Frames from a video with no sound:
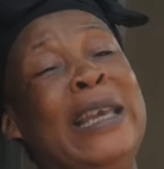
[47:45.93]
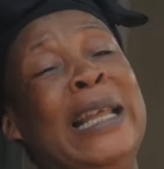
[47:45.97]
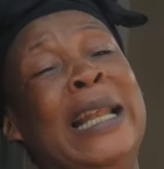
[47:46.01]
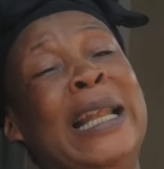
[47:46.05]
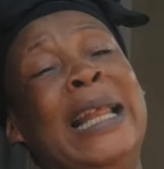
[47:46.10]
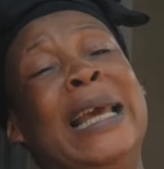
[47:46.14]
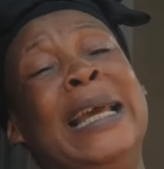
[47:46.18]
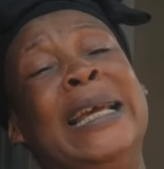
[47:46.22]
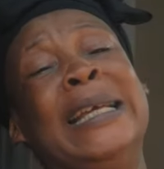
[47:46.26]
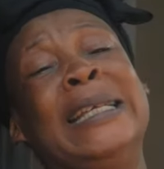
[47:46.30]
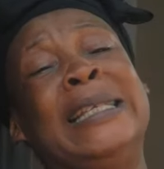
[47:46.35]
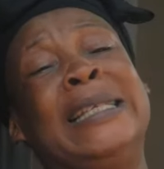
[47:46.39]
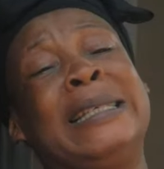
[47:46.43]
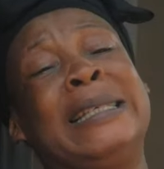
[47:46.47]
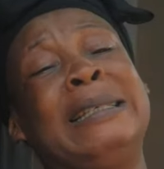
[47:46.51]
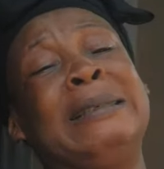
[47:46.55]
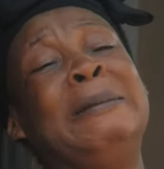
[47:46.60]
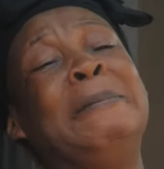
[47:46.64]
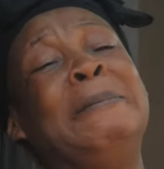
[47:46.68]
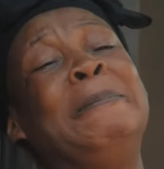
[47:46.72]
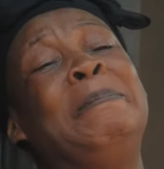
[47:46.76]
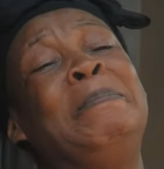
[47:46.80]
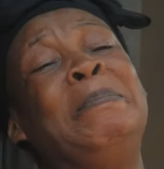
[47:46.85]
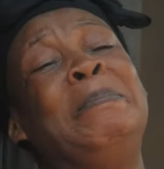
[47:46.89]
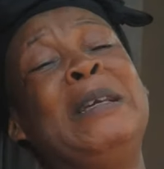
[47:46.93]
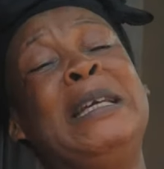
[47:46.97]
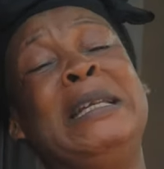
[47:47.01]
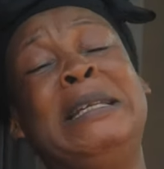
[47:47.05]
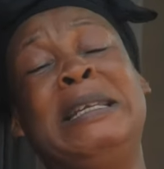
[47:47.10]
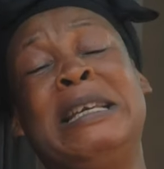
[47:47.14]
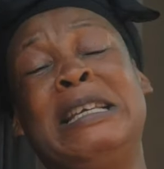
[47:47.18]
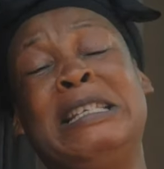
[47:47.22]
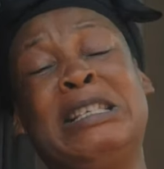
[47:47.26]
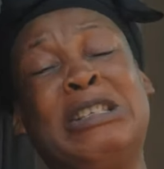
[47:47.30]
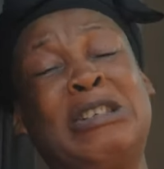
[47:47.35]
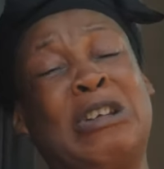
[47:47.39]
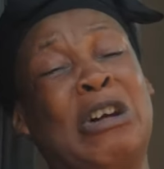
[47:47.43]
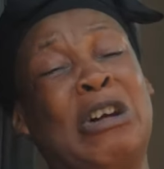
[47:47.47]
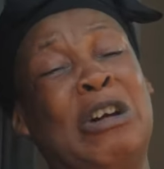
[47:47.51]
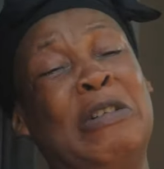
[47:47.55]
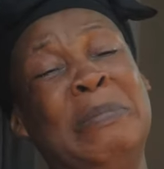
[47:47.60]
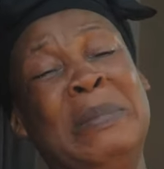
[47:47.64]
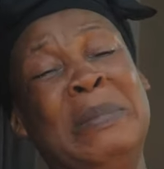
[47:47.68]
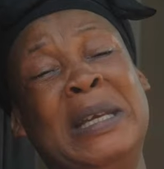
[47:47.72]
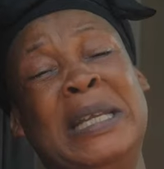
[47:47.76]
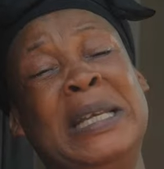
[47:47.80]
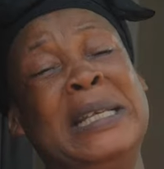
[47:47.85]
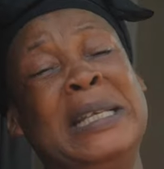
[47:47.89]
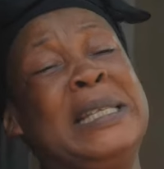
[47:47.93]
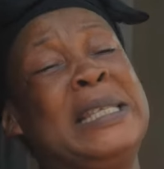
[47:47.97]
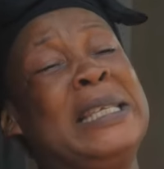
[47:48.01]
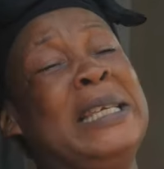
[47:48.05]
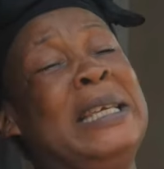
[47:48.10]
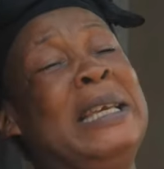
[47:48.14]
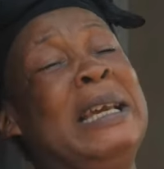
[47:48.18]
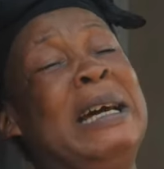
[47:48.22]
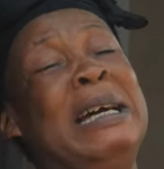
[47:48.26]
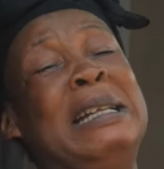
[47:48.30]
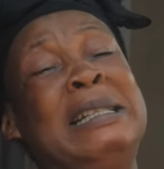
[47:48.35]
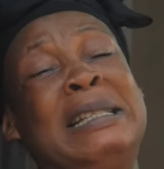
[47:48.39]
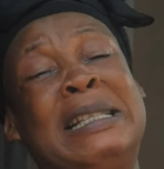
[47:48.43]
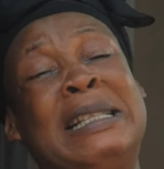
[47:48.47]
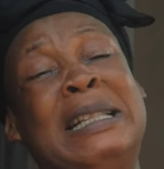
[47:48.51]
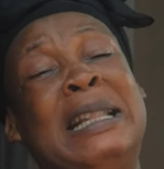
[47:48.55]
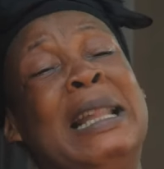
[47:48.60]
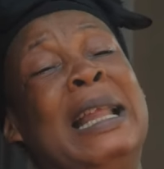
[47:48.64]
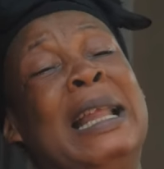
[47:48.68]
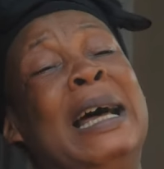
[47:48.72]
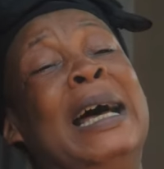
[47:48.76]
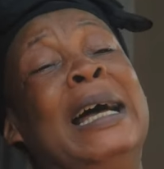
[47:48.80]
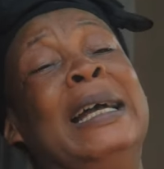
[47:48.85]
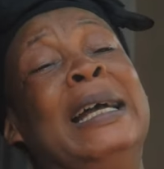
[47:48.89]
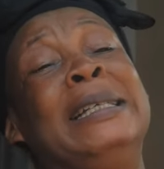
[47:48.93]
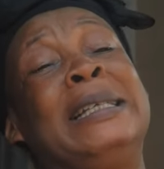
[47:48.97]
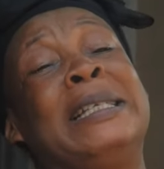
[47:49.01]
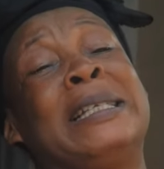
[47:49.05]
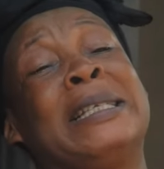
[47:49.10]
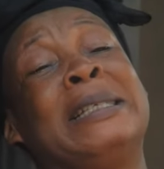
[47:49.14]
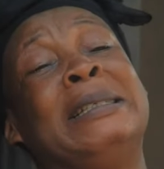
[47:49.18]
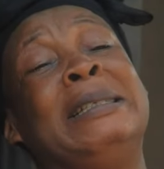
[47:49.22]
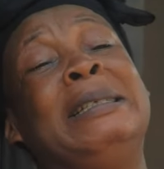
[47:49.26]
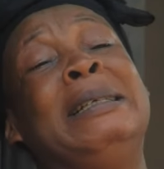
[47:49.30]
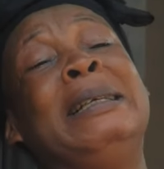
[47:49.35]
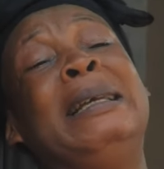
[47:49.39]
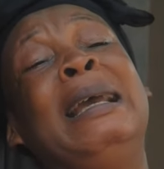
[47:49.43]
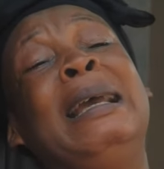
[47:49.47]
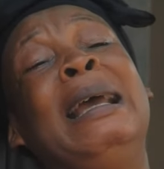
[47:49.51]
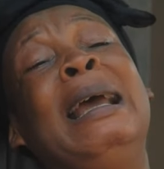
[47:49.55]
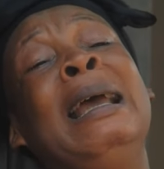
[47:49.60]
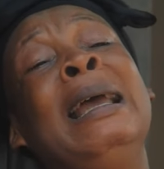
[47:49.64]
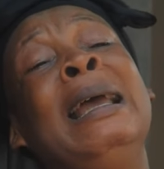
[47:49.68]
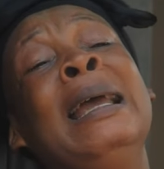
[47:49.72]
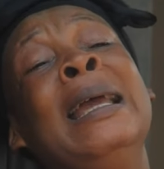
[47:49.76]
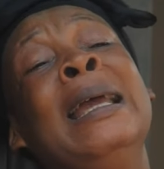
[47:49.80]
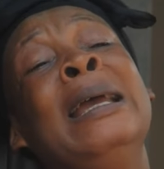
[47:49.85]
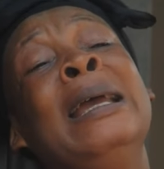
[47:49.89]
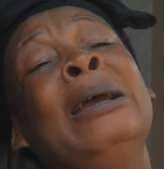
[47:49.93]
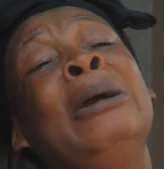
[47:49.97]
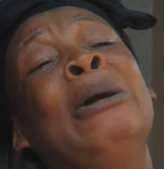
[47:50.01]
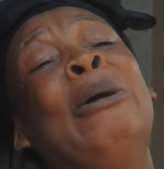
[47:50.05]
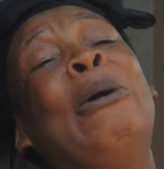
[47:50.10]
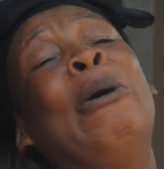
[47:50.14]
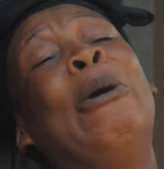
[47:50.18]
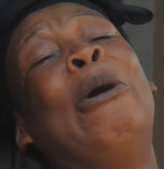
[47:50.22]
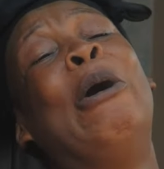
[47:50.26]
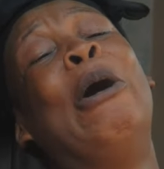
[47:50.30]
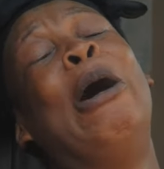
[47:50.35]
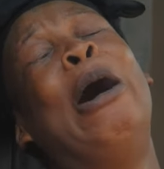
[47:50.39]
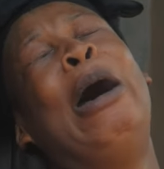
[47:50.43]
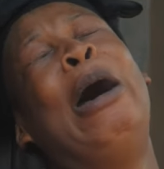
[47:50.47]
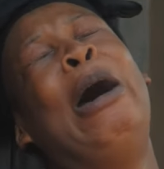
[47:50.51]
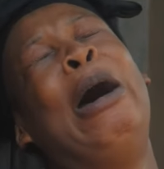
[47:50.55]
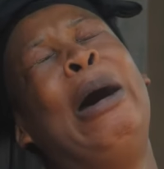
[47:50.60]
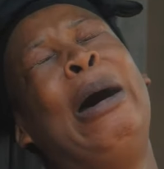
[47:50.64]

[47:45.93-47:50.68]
village, in this community at large. Oh.